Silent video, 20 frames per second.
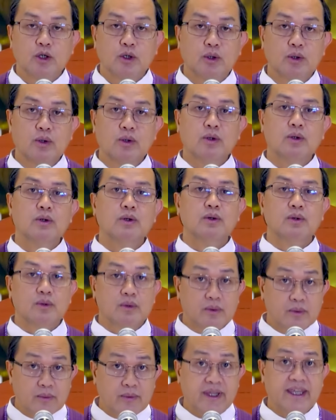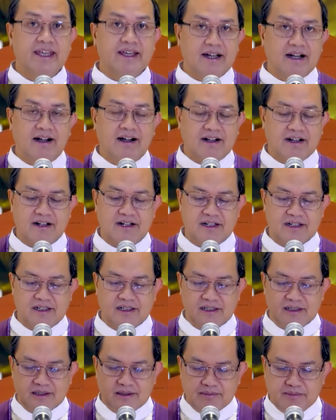who we are
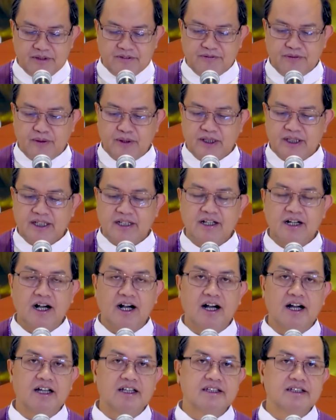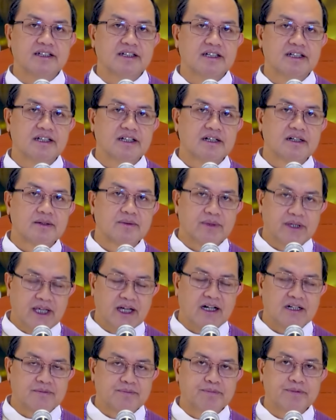before the God we
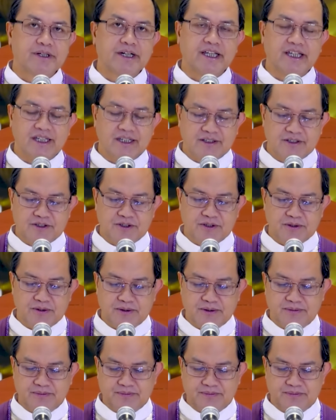are praying to.